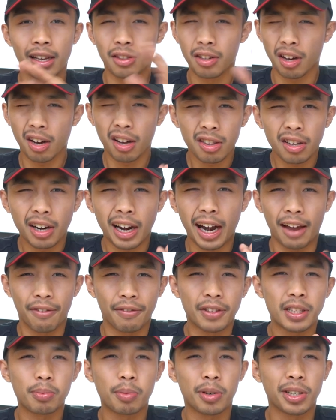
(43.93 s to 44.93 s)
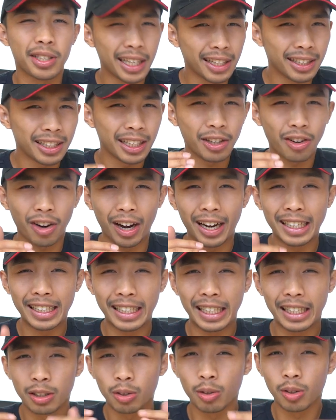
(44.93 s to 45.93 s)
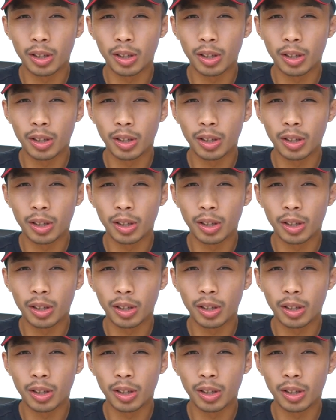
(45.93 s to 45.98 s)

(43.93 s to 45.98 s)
The other half is presenting your ideas